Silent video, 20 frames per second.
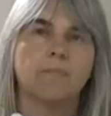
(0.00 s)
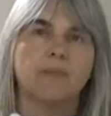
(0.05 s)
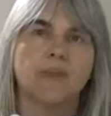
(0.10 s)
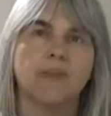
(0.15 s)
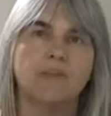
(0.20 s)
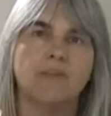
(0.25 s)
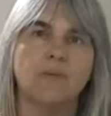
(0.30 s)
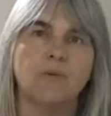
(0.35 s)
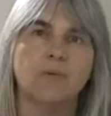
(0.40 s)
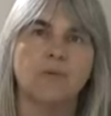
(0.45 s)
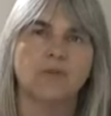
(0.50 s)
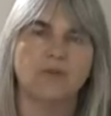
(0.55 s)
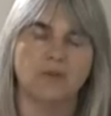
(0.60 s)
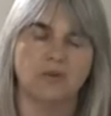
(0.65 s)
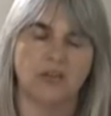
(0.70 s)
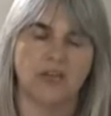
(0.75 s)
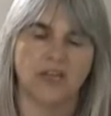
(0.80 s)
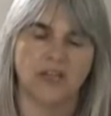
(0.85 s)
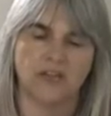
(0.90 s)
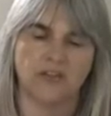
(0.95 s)
If you want your
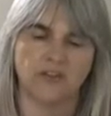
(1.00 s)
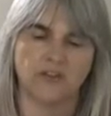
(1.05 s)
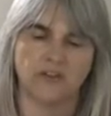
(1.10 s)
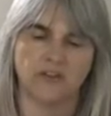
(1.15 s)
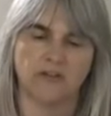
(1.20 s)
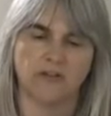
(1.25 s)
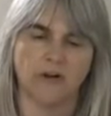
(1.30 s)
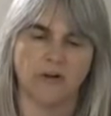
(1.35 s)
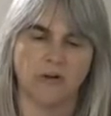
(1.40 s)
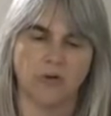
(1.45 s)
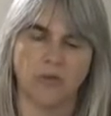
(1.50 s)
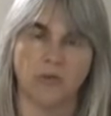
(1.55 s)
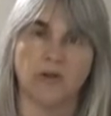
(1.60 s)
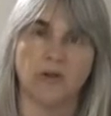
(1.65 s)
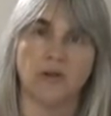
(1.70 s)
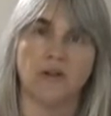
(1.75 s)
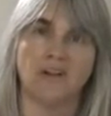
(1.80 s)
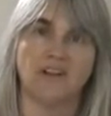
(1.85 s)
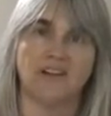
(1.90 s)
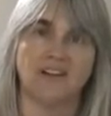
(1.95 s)
kids to grow up
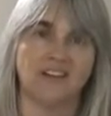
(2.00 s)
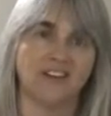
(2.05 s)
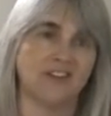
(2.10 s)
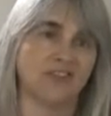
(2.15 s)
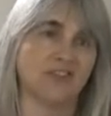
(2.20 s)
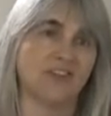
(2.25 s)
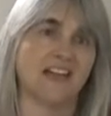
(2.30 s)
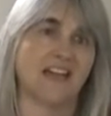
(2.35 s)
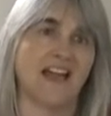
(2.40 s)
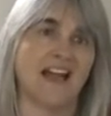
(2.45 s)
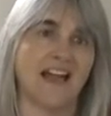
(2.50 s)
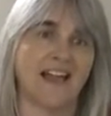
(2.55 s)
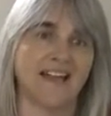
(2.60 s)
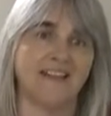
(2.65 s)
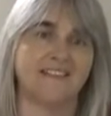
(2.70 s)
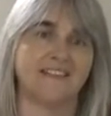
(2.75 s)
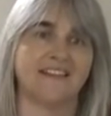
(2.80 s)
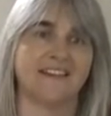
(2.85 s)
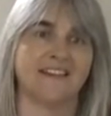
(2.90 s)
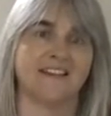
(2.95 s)
literally
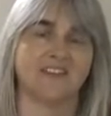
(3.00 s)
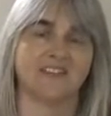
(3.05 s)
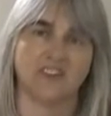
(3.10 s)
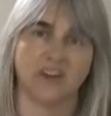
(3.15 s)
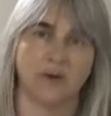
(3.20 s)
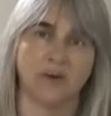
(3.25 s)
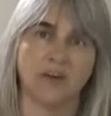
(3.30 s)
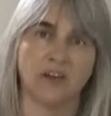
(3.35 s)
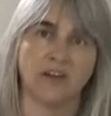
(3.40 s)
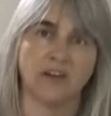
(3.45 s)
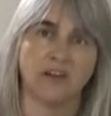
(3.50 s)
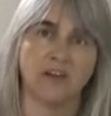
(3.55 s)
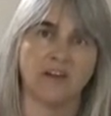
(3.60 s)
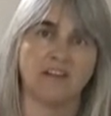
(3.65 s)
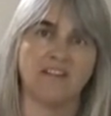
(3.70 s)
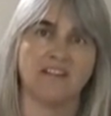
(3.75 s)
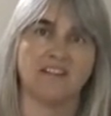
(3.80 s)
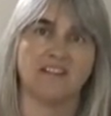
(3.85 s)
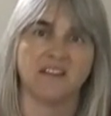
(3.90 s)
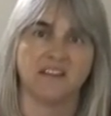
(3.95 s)
hating sewing,
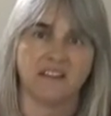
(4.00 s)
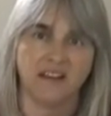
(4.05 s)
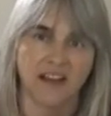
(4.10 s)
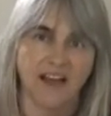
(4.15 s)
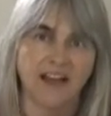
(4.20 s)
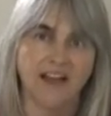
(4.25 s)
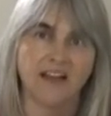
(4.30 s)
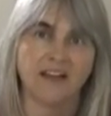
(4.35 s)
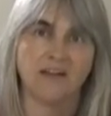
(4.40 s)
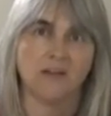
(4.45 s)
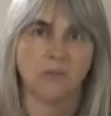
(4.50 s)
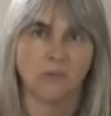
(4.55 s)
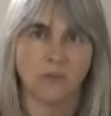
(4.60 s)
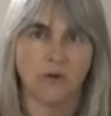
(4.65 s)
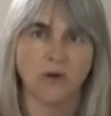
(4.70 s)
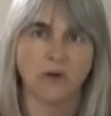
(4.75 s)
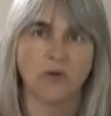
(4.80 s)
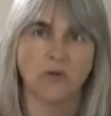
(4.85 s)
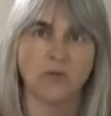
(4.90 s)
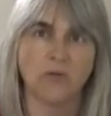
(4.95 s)
then hey,
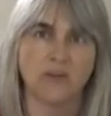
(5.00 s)
by all